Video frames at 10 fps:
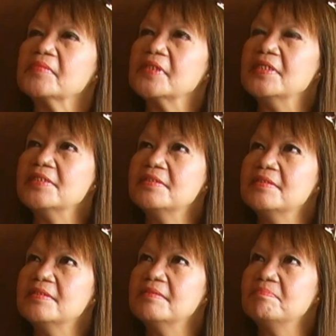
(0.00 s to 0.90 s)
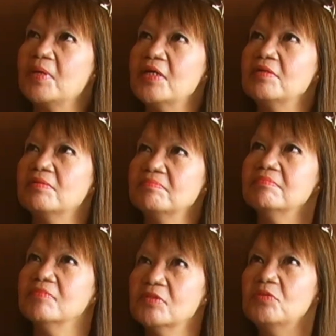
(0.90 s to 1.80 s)
is part of
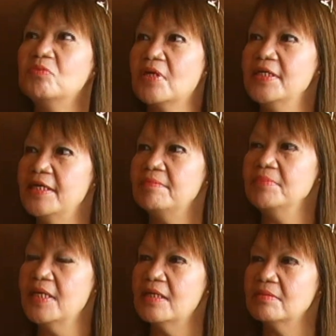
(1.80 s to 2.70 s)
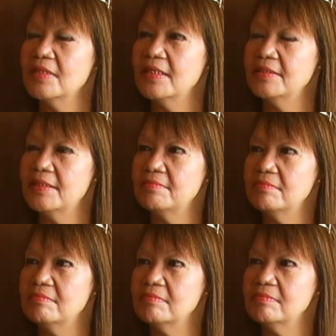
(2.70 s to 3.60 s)
who I am now.
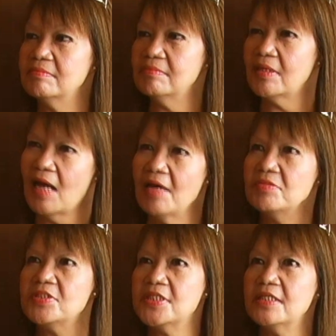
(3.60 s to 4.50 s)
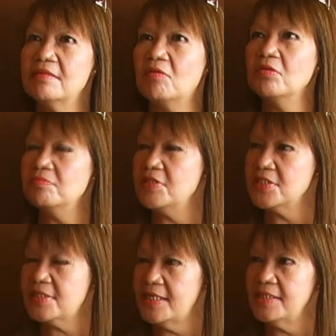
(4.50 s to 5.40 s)
And I would say all of
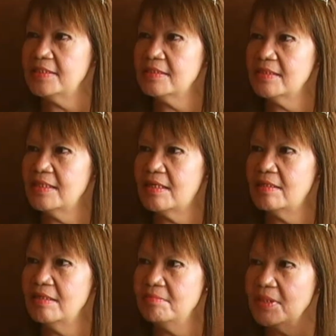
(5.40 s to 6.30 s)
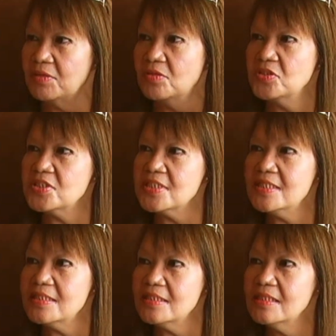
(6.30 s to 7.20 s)
these things, okay, are in my
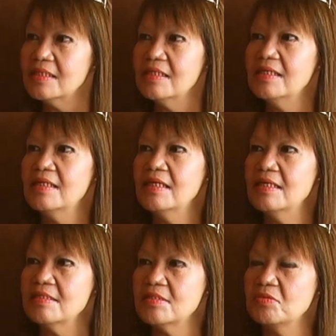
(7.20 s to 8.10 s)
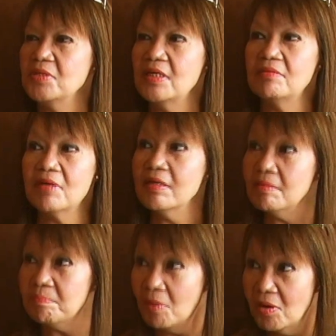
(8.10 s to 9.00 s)
consciousness. And so when I write
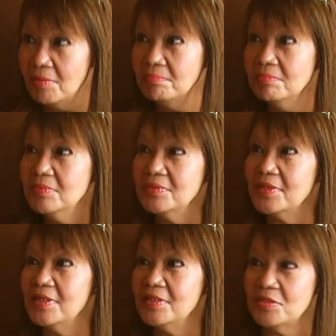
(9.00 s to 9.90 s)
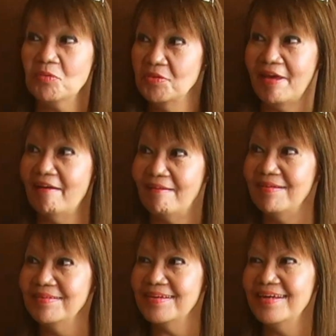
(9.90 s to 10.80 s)
a poem, okay, it's all
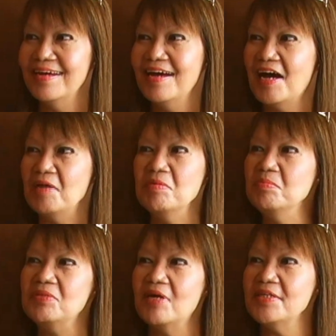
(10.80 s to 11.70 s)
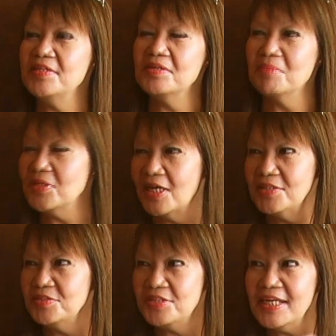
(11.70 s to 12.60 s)
there. Okay. I may be writing about
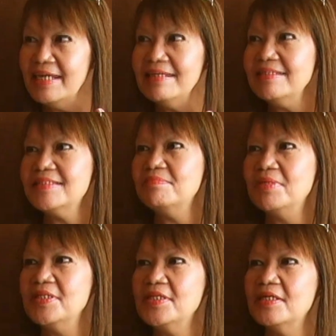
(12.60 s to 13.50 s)
other things, but